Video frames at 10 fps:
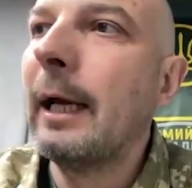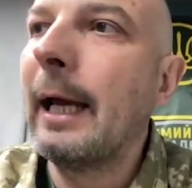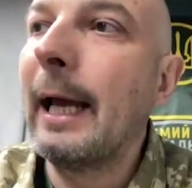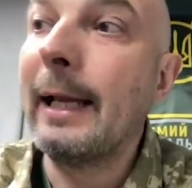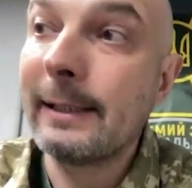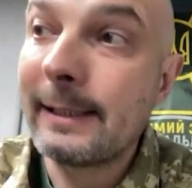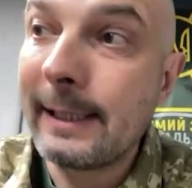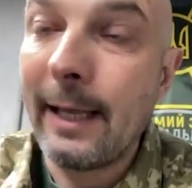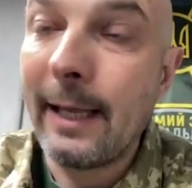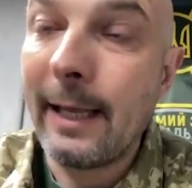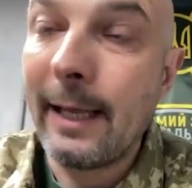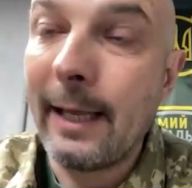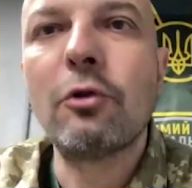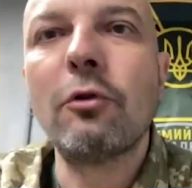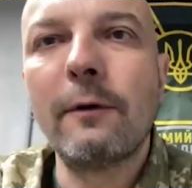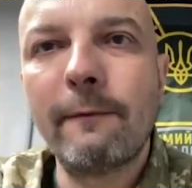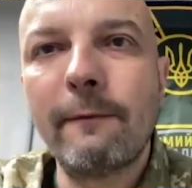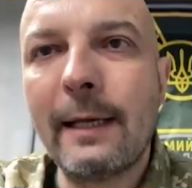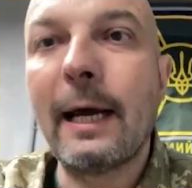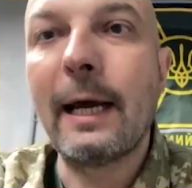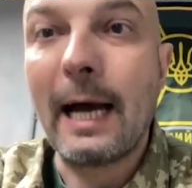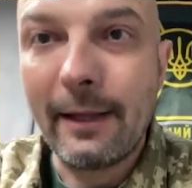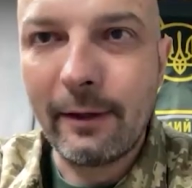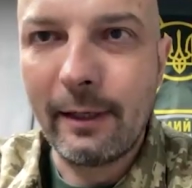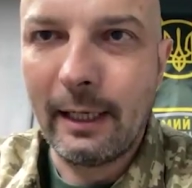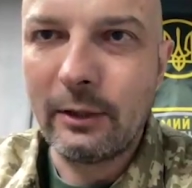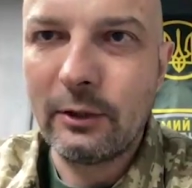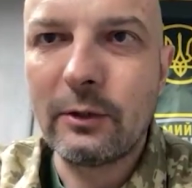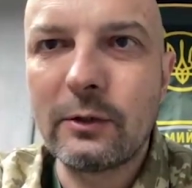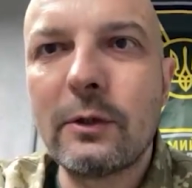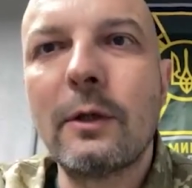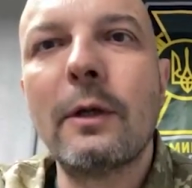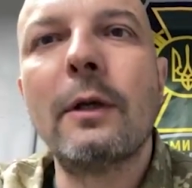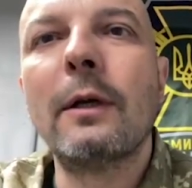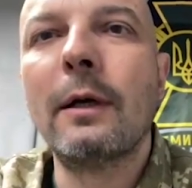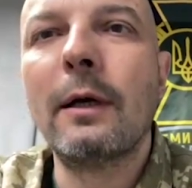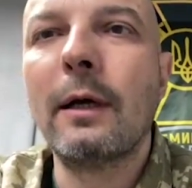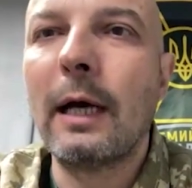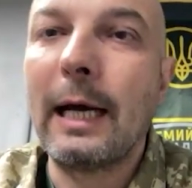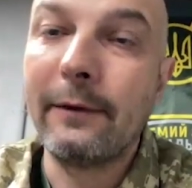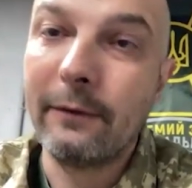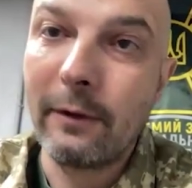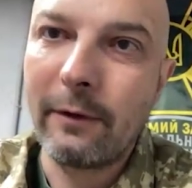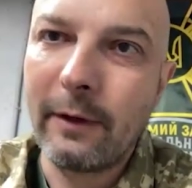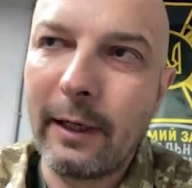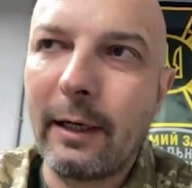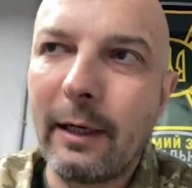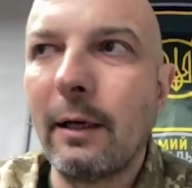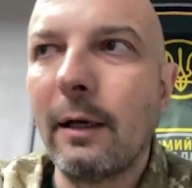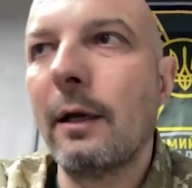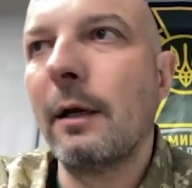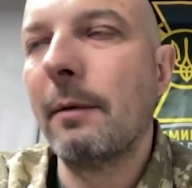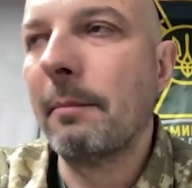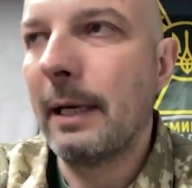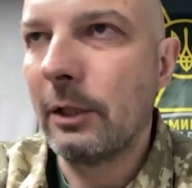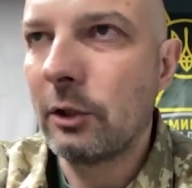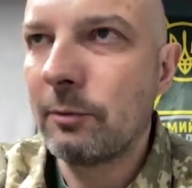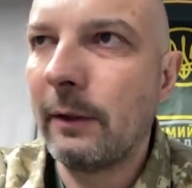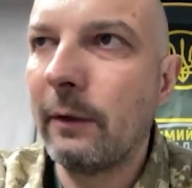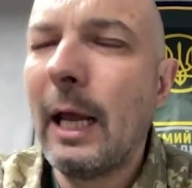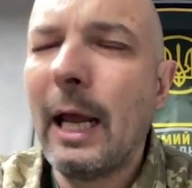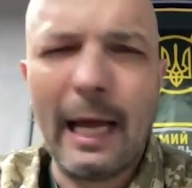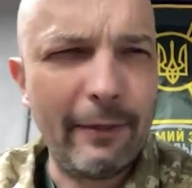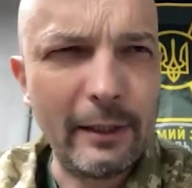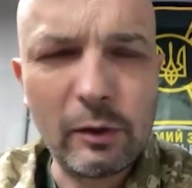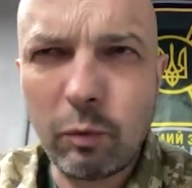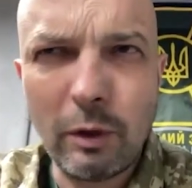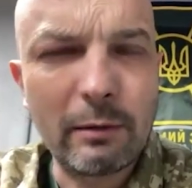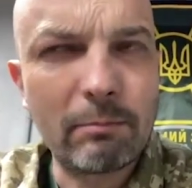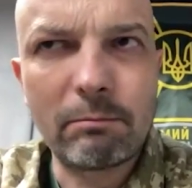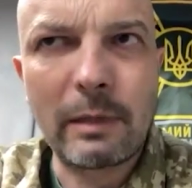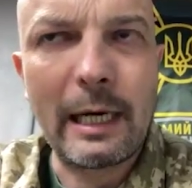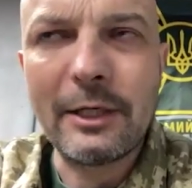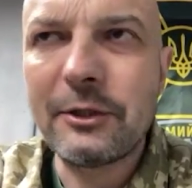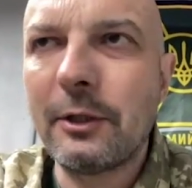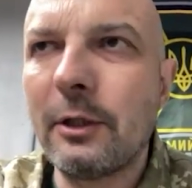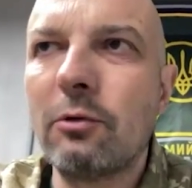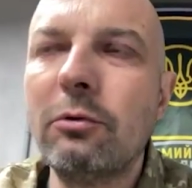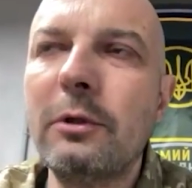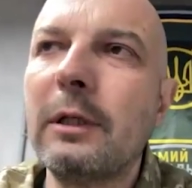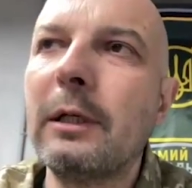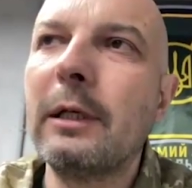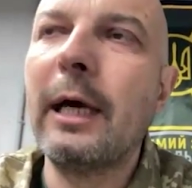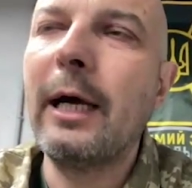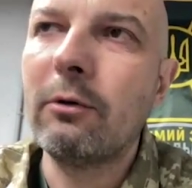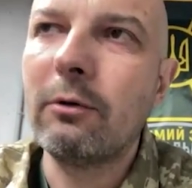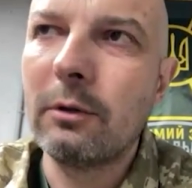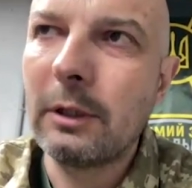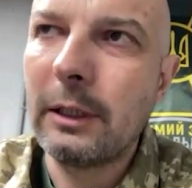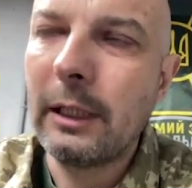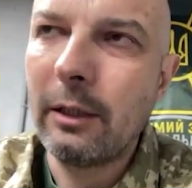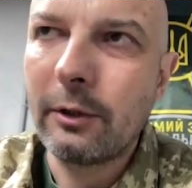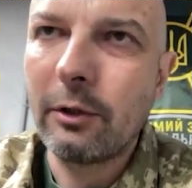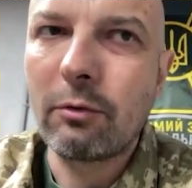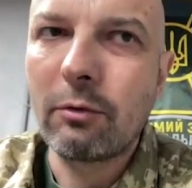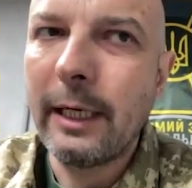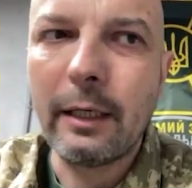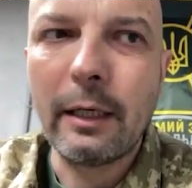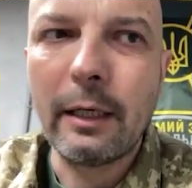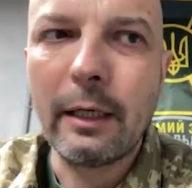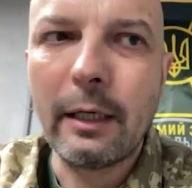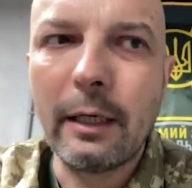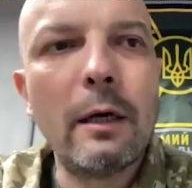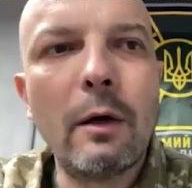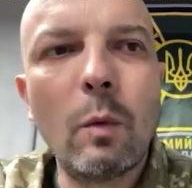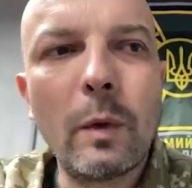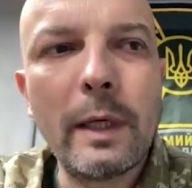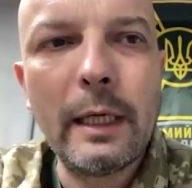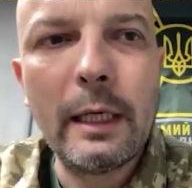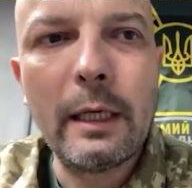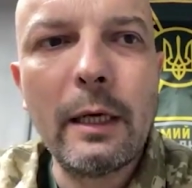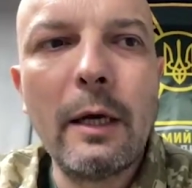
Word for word: and sent them to invade other nations uh, under their uh, management. And that's what Russia doing now here in Ukraine. We